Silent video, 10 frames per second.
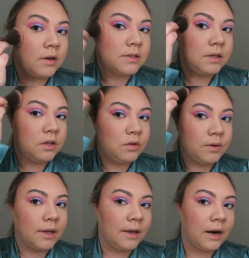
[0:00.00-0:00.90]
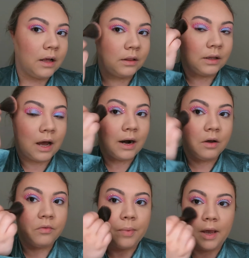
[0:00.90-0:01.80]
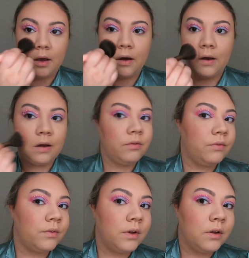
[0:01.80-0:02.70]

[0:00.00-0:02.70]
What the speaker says: See, you can get a lot of payoff,